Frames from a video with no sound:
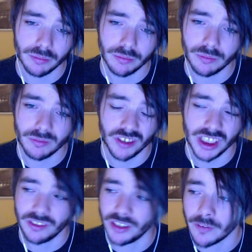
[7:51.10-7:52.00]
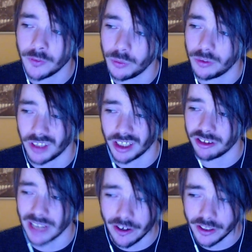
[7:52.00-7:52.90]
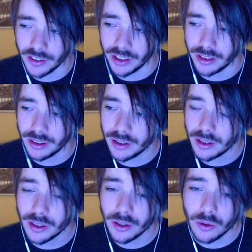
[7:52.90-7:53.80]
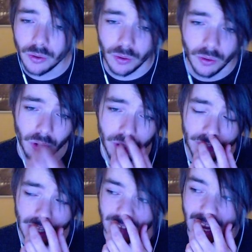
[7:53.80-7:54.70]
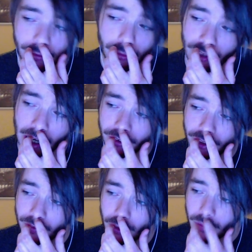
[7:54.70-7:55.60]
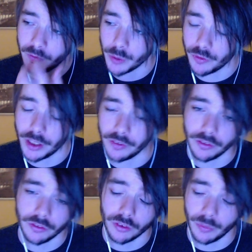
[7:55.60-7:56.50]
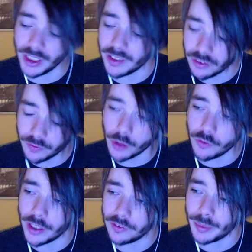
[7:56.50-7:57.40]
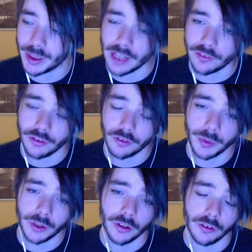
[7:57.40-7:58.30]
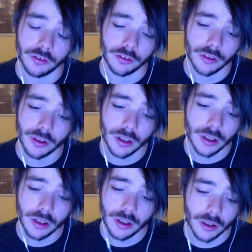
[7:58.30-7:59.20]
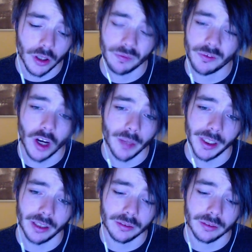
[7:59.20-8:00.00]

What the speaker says: see TF2 as like charity, or if that's actual charity in the form of fundraisers. So we did this fundraiser, but that's just because of timing.